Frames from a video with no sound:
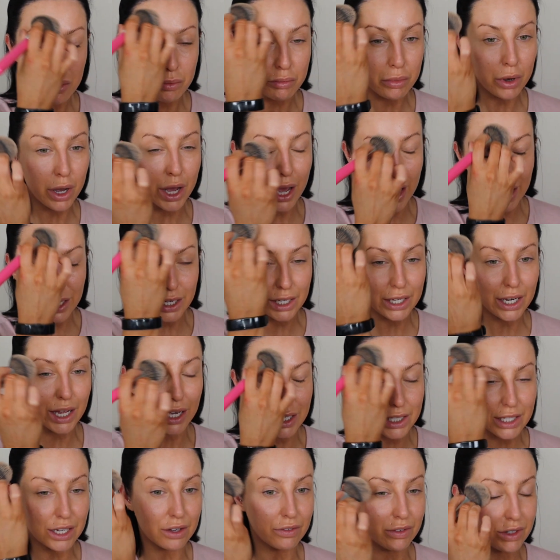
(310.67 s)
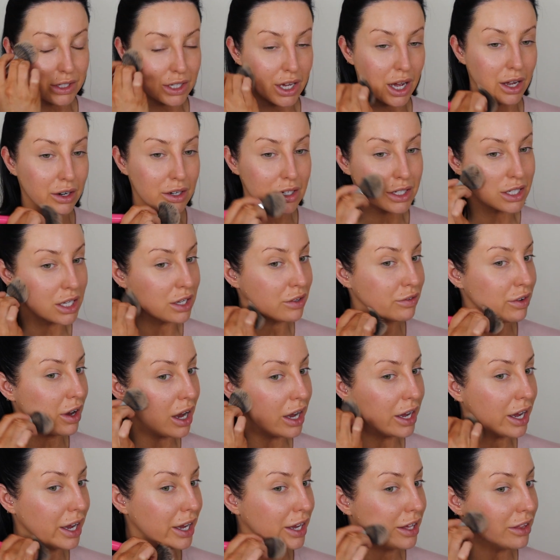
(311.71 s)
But any negativity I receive,
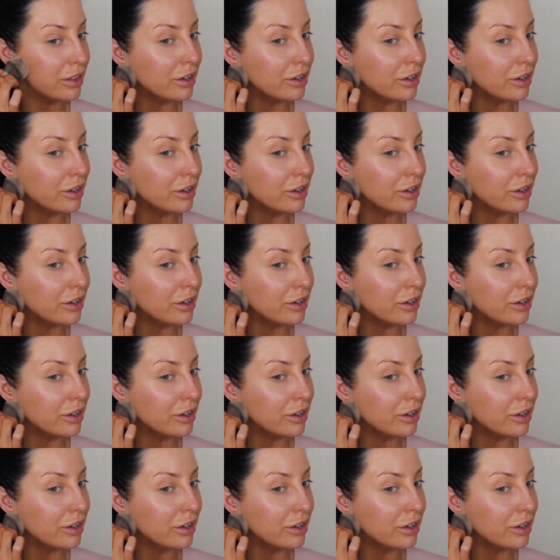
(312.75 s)
I